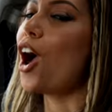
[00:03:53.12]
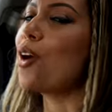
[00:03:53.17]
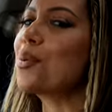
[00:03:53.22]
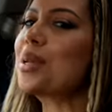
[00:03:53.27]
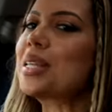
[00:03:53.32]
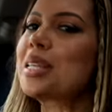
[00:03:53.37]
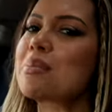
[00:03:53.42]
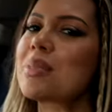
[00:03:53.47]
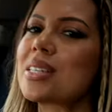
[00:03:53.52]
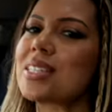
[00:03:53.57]
I
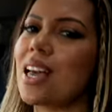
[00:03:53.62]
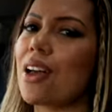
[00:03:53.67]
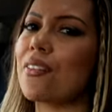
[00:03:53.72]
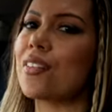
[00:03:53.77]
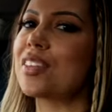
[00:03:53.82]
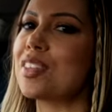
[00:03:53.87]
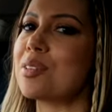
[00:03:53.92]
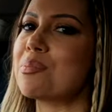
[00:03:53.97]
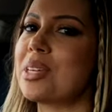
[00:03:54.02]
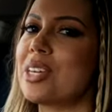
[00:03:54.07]
really miss
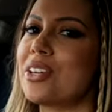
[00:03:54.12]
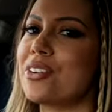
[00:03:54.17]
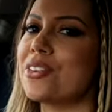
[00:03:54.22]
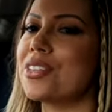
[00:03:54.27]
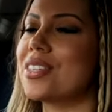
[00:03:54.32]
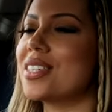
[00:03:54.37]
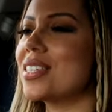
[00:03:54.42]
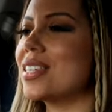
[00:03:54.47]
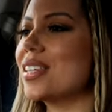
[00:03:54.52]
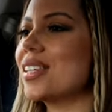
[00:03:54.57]
having them here
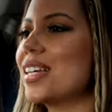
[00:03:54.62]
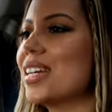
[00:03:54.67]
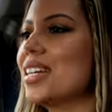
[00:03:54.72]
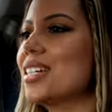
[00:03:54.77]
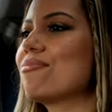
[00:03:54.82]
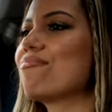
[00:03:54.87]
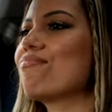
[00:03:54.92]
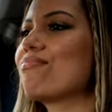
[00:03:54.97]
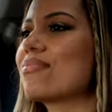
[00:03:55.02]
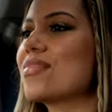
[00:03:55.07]
in this
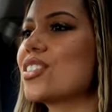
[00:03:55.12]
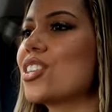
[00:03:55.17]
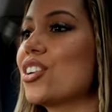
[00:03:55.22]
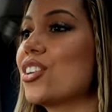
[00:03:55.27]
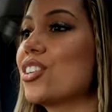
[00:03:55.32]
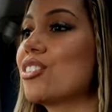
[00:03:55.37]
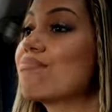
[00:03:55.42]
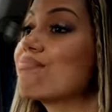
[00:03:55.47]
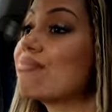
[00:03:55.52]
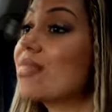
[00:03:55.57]
Elite,
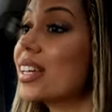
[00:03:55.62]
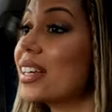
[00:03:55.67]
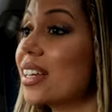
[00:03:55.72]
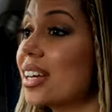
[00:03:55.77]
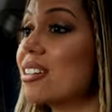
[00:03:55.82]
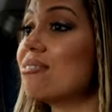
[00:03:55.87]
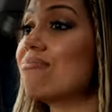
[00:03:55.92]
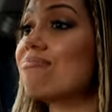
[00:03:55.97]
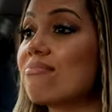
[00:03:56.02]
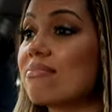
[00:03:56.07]
so
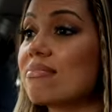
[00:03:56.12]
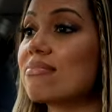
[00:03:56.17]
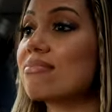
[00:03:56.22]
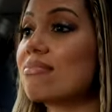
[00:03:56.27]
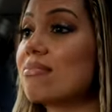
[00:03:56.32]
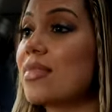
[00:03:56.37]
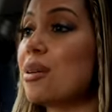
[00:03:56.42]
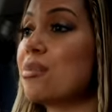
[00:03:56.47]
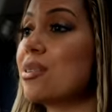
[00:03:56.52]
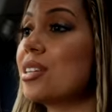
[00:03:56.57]
again,
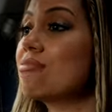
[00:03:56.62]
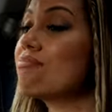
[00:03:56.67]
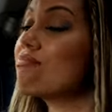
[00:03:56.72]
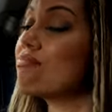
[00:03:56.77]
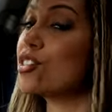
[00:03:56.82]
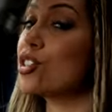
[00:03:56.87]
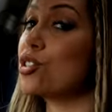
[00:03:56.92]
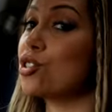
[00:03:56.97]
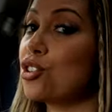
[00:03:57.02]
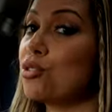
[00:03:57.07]
maybe
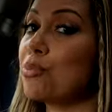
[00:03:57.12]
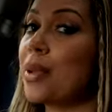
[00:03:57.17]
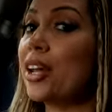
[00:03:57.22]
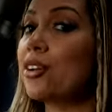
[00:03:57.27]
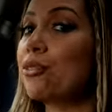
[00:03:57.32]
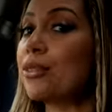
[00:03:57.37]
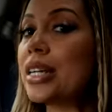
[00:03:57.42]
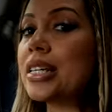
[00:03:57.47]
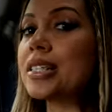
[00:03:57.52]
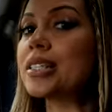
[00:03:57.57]
the two
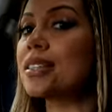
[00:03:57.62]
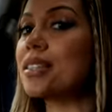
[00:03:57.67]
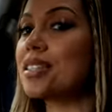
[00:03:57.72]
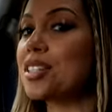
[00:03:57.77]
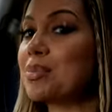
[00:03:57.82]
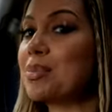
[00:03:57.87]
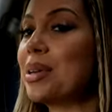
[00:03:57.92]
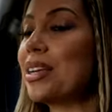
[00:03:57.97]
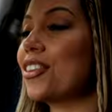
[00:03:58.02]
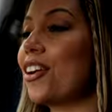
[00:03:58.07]
main reasons
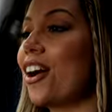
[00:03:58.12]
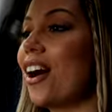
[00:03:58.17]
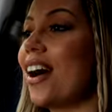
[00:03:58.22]
to pick the